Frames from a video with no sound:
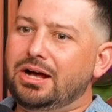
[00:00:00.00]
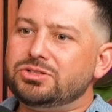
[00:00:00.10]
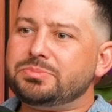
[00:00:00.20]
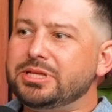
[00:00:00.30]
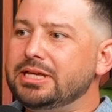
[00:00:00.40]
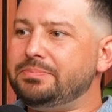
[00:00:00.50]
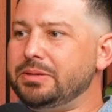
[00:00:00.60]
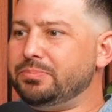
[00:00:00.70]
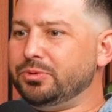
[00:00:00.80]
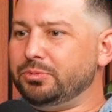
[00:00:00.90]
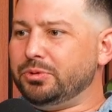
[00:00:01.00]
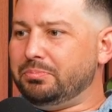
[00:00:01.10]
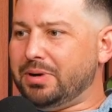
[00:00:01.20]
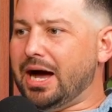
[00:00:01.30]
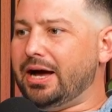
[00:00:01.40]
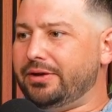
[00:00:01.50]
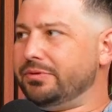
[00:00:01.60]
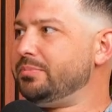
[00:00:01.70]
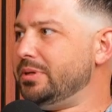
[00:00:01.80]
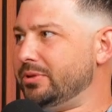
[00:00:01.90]
Ultimately, people will buy
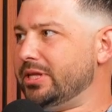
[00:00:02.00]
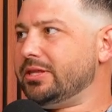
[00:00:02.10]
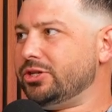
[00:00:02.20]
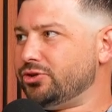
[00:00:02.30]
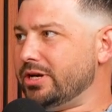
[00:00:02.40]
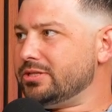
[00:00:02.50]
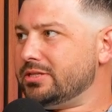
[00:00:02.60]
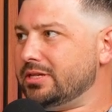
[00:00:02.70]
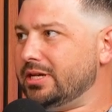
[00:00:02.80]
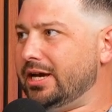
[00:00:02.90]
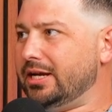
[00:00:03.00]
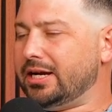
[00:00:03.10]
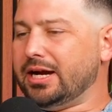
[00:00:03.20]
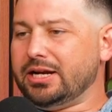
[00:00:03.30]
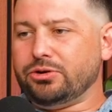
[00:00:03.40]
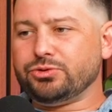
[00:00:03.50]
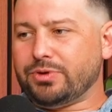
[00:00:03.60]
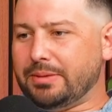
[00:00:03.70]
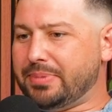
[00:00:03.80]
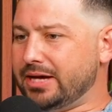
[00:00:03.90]
from people that they trust. And it kind of goes
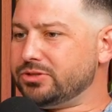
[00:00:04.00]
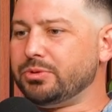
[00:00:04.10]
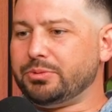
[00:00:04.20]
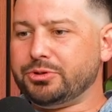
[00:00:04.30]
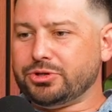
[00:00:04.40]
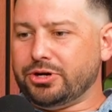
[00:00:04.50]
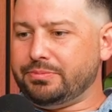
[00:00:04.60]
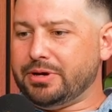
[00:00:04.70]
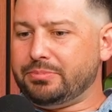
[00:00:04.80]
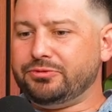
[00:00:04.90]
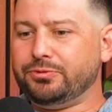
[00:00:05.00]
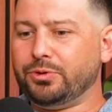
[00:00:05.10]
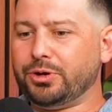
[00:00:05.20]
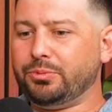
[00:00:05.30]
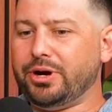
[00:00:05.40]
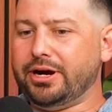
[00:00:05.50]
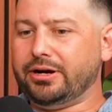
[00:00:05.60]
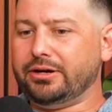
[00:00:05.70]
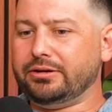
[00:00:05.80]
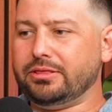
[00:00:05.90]
right back to what we were talking about before,
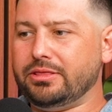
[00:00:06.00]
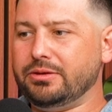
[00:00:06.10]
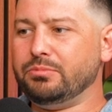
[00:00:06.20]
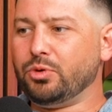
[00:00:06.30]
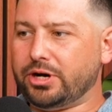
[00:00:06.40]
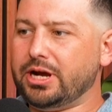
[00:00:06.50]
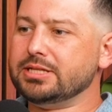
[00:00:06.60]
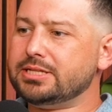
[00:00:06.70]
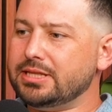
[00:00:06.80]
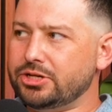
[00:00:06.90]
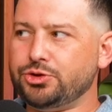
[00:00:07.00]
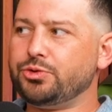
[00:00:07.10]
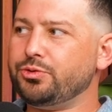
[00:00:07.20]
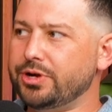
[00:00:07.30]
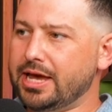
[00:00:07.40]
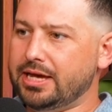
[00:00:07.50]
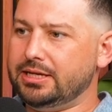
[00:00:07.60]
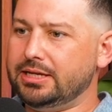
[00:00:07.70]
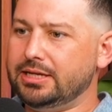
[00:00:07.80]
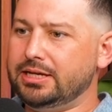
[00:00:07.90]
where the more content that you create,